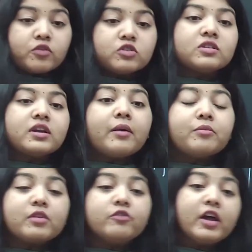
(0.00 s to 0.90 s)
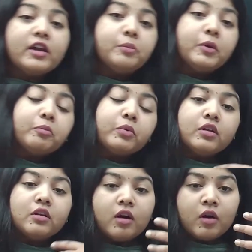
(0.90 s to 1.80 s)
was a time when
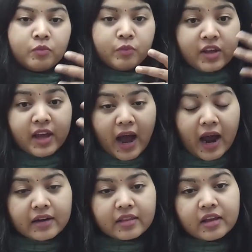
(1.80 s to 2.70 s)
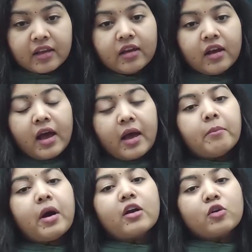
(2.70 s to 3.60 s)
people, we had the
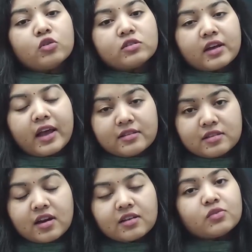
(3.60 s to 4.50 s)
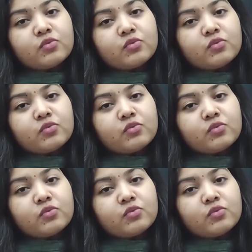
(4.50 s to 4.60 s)
embargoes against us,